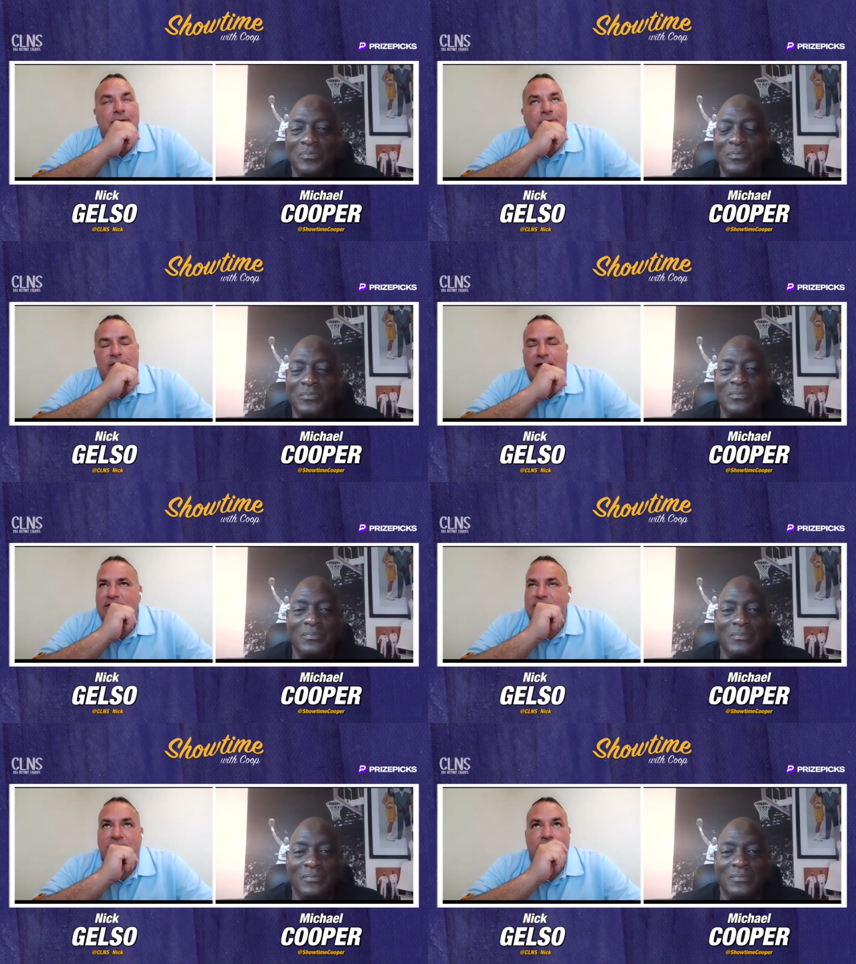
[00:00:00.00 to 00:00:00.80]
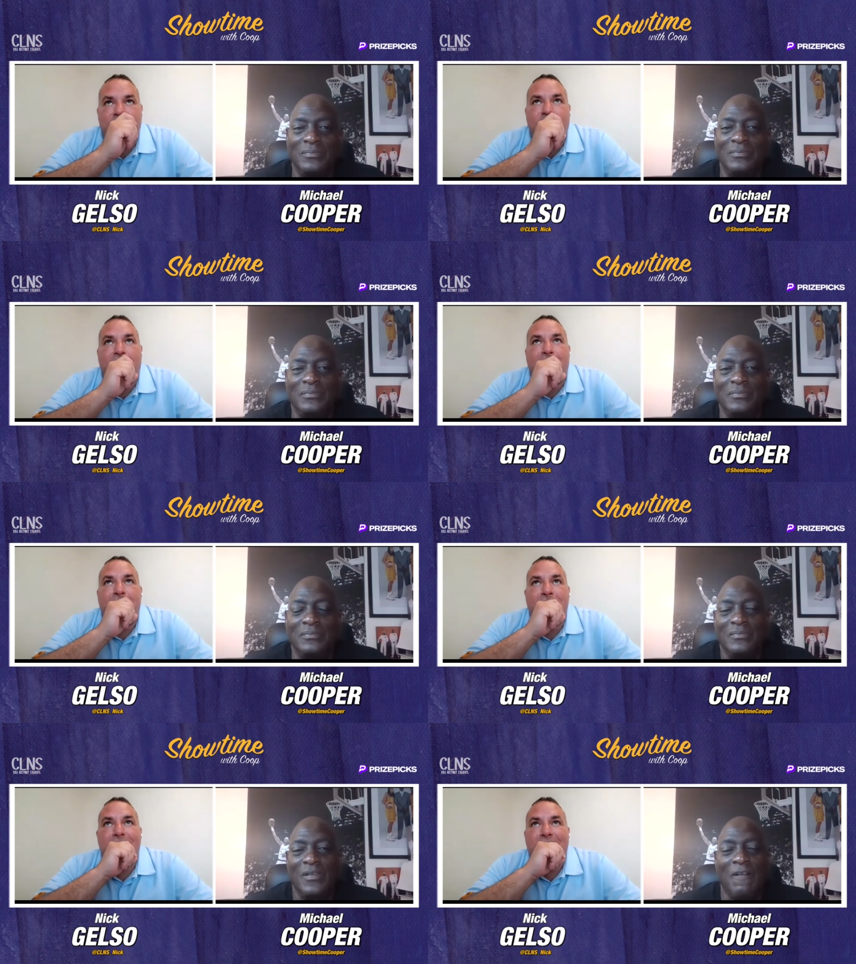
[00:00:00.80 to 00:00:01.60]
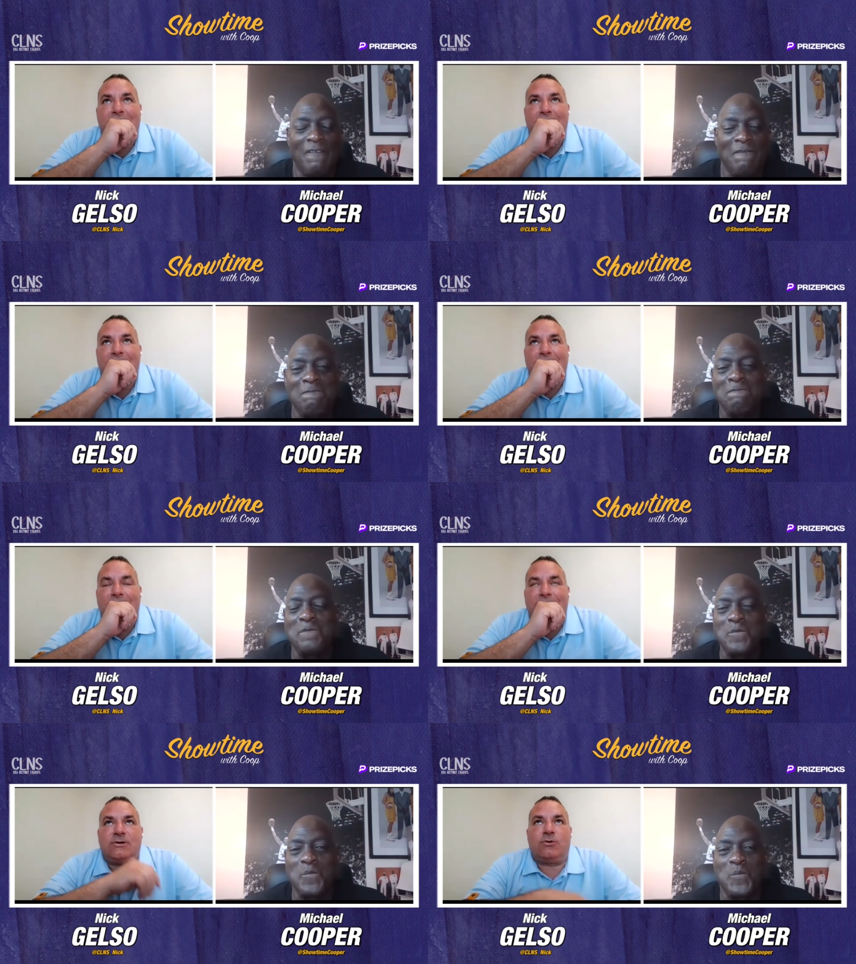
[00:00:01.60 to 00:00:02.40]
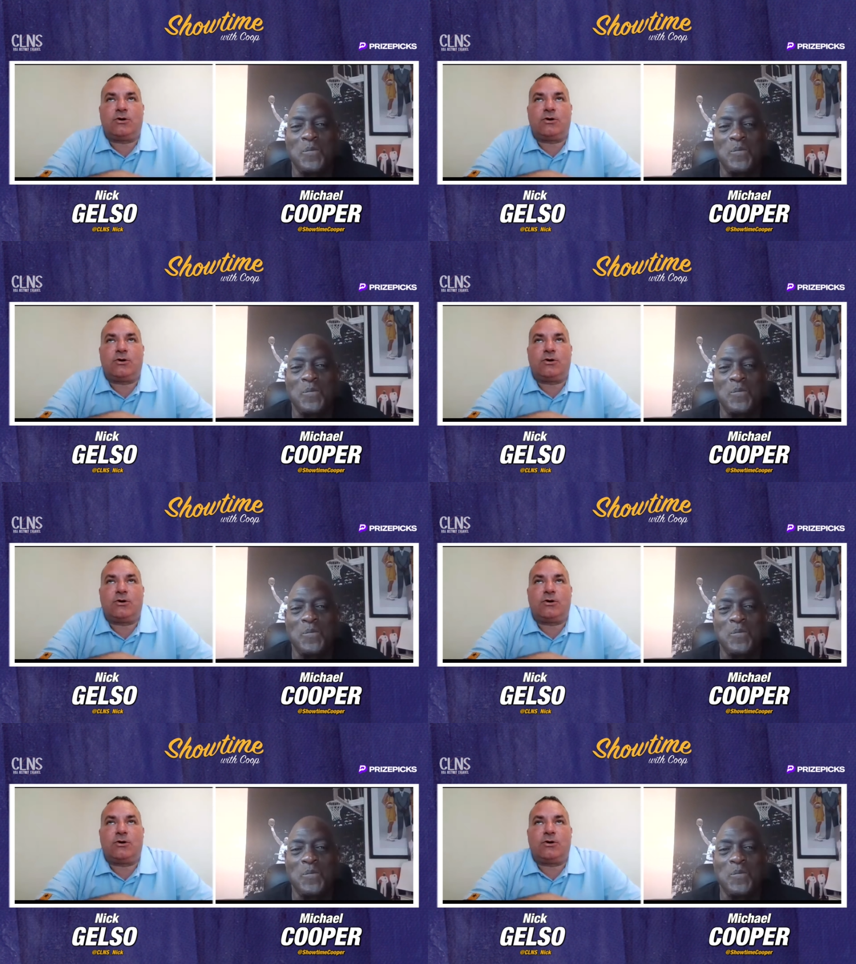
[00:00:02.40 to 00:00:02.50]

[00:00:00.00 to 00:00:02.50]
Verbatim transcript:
Speaker 1: Oh, that's a tough one. So